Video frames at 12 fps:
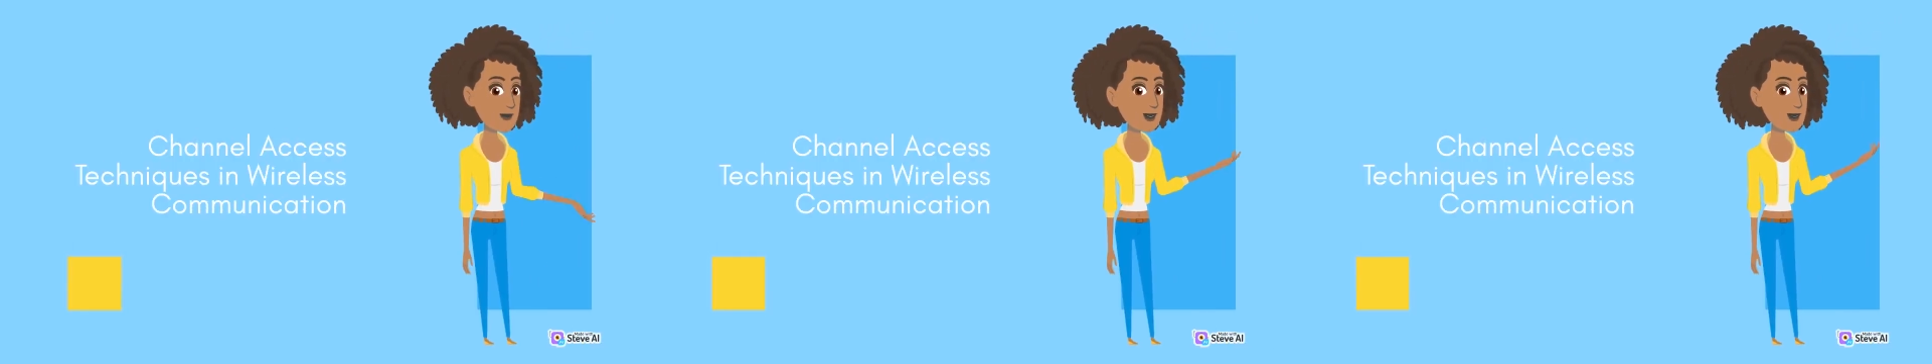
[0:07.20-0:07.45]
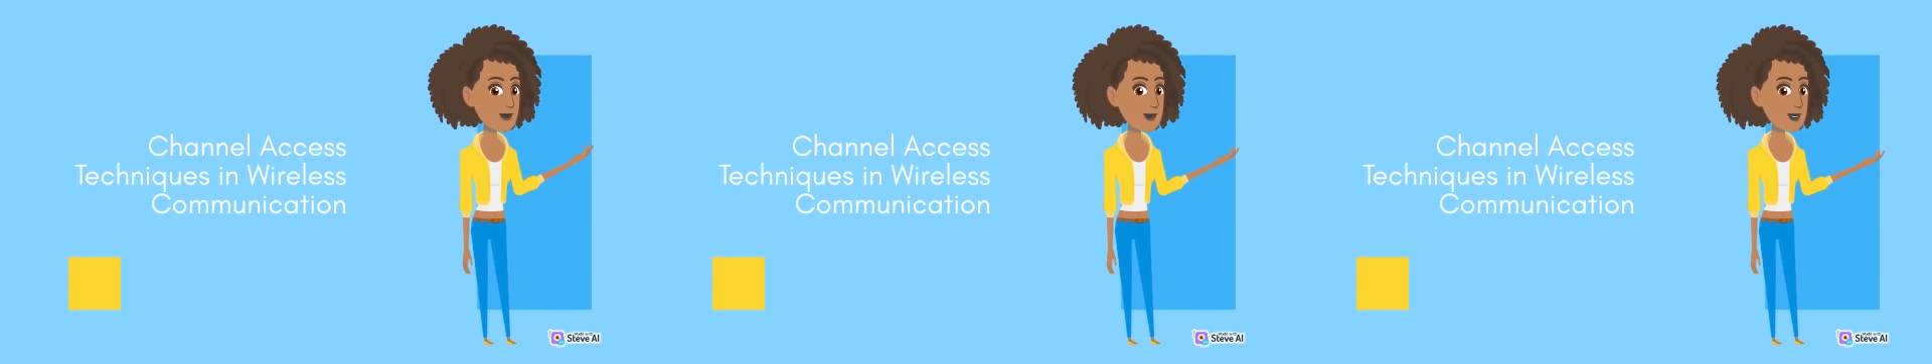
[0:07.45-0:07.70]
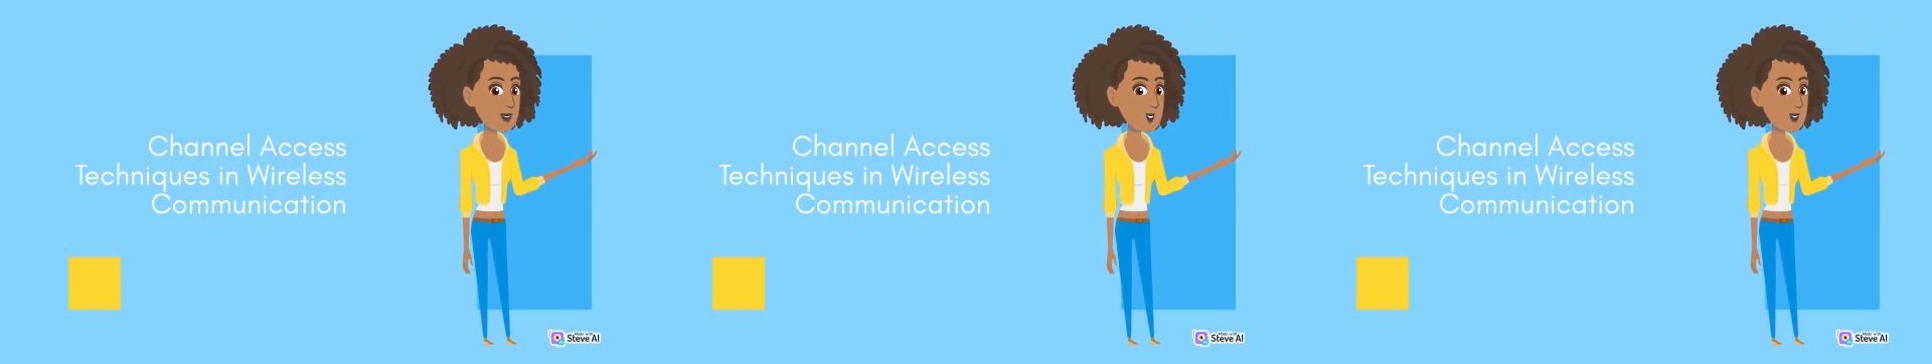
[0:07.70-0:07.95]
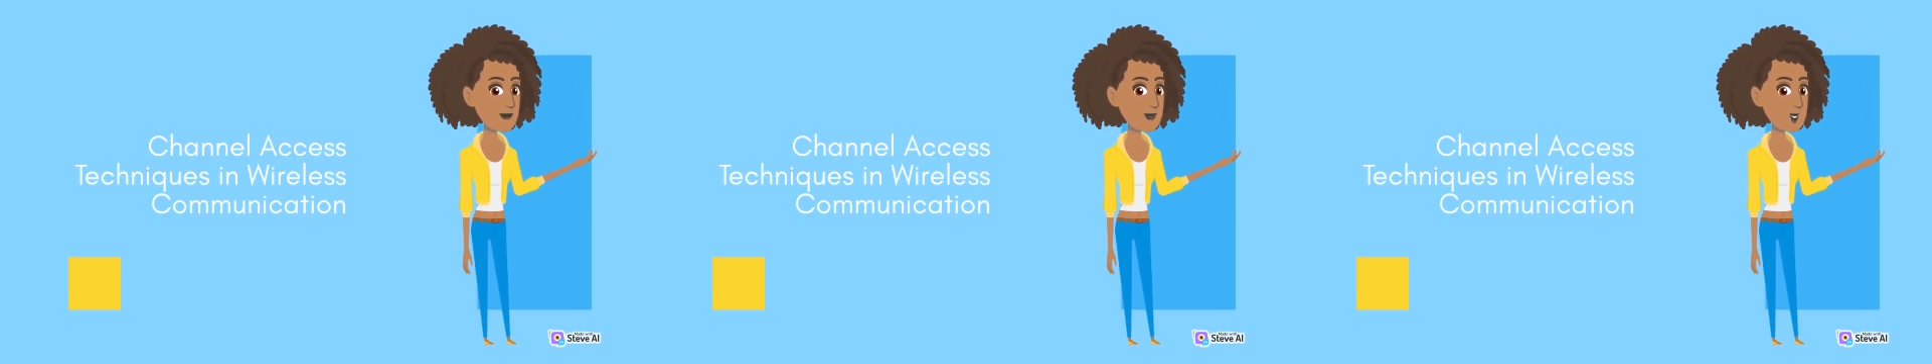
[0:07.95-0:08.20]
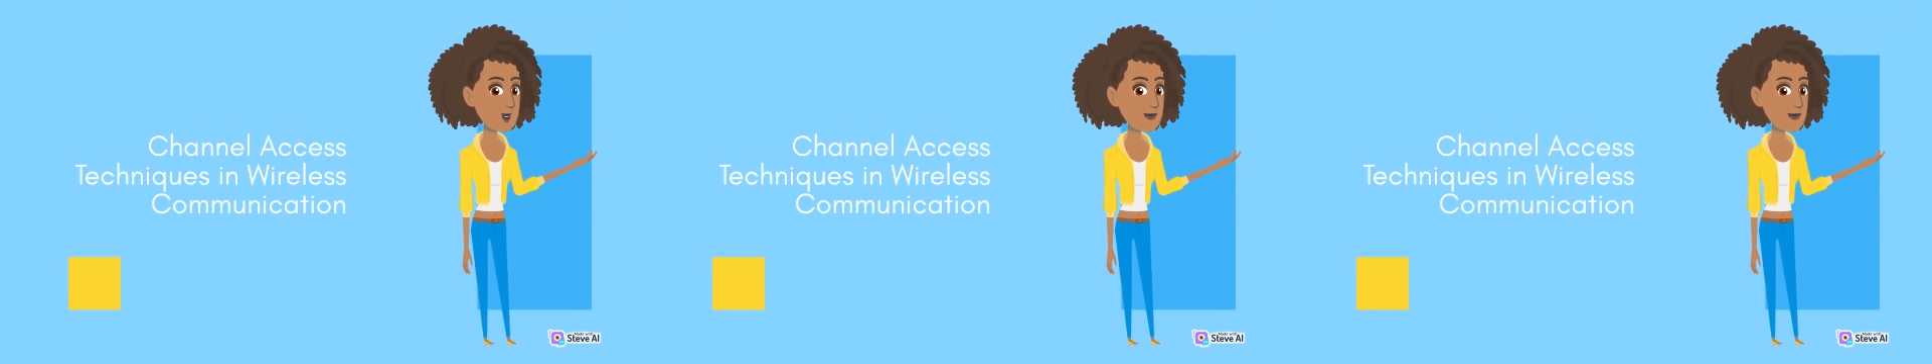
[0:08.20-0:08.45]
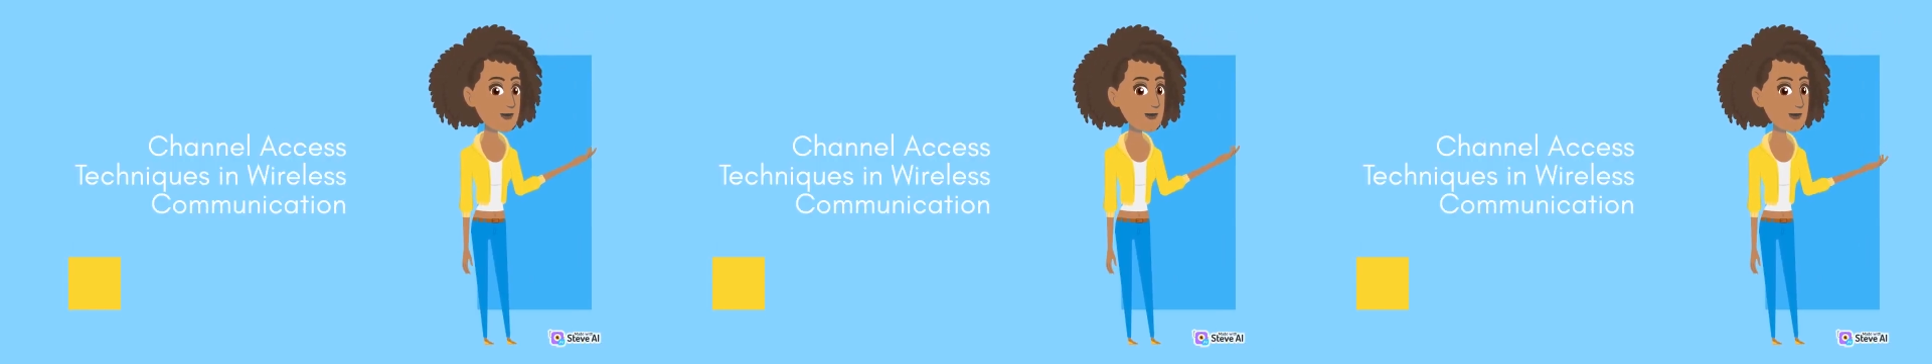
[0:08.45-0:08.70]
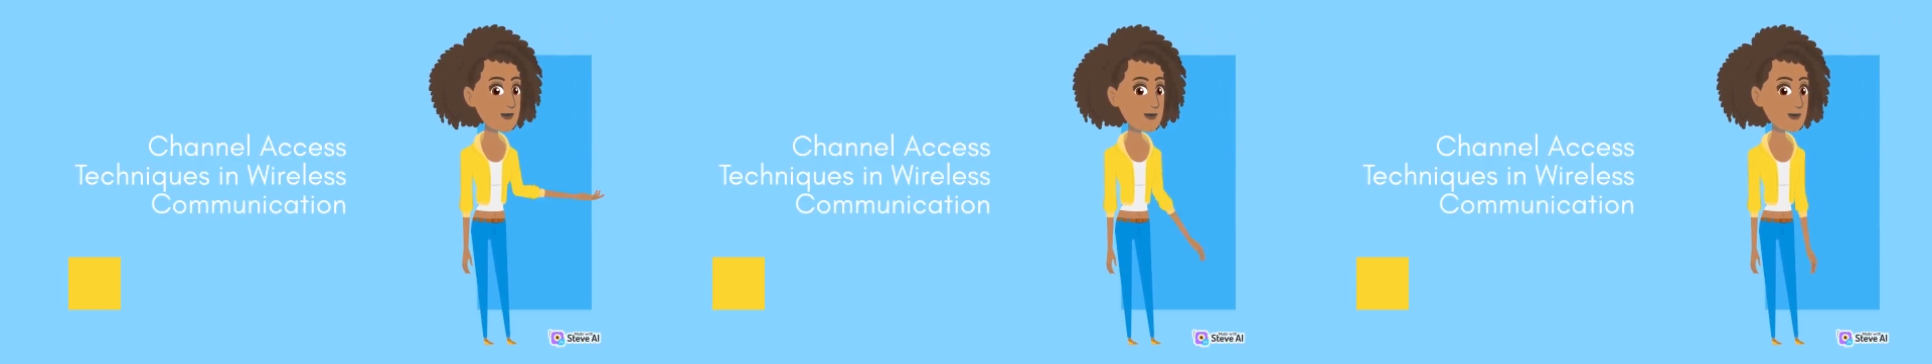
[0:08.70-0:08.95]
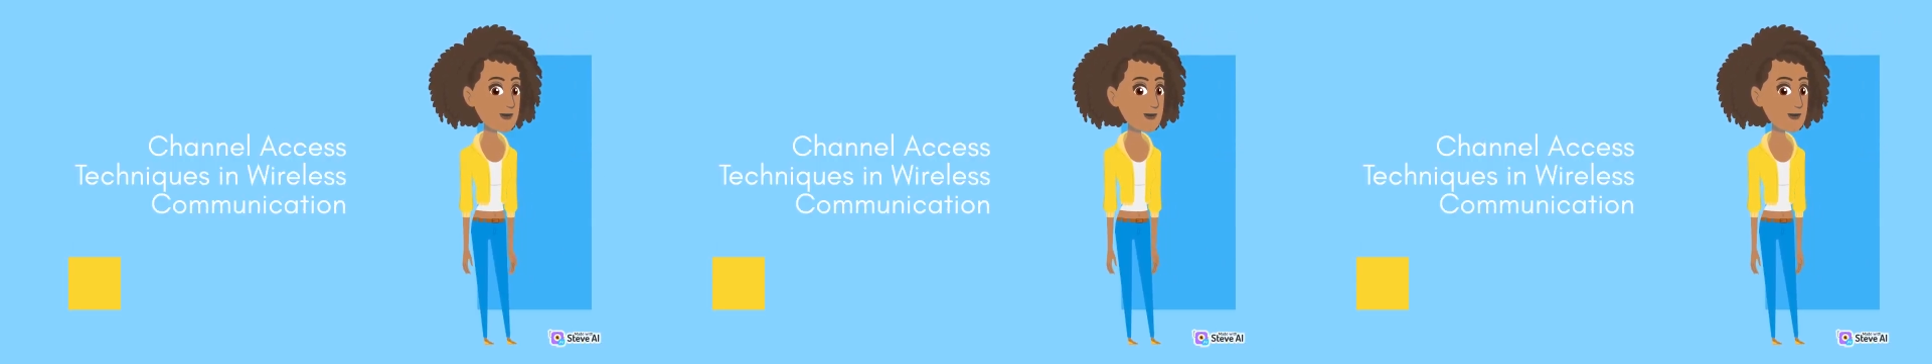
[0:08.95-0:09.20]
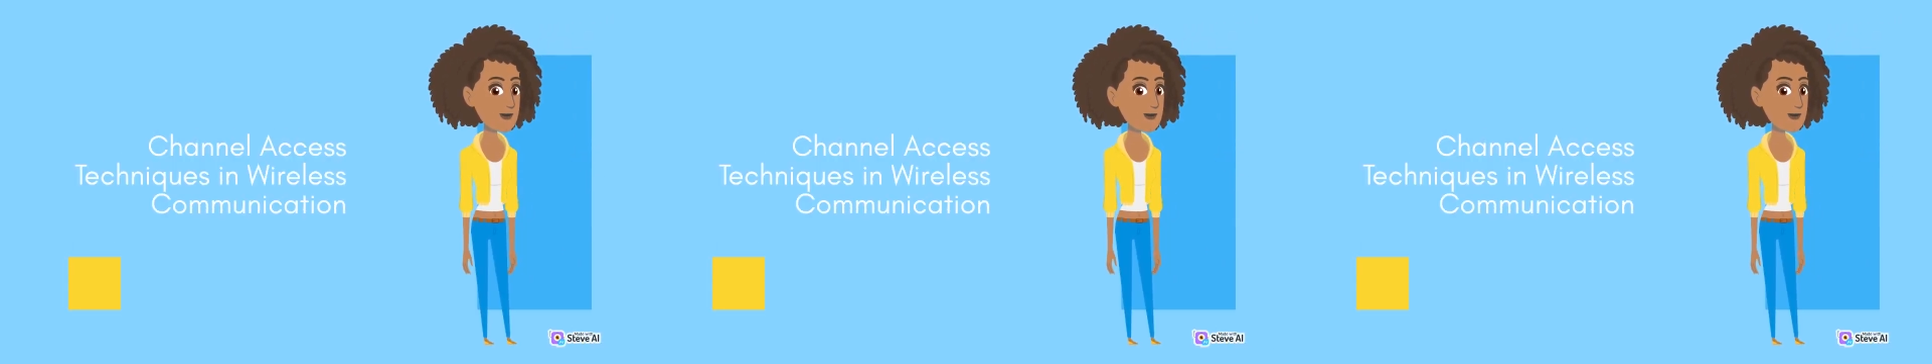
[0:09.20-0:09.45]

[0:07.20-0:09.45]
techniques in wireless communication.